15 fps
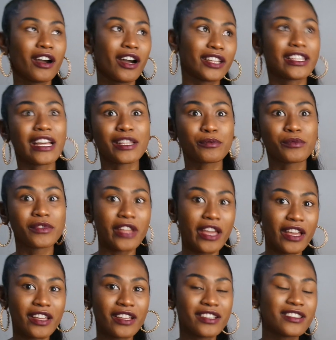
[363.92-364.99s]
at that
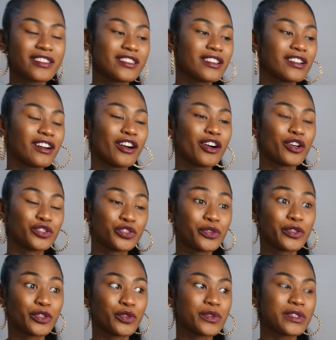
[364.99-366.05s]
days,
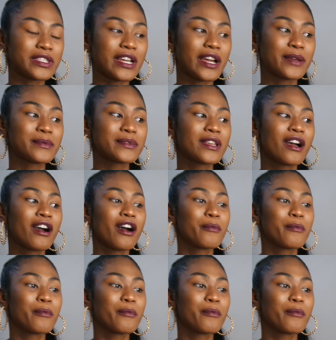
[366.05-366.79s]
during those times,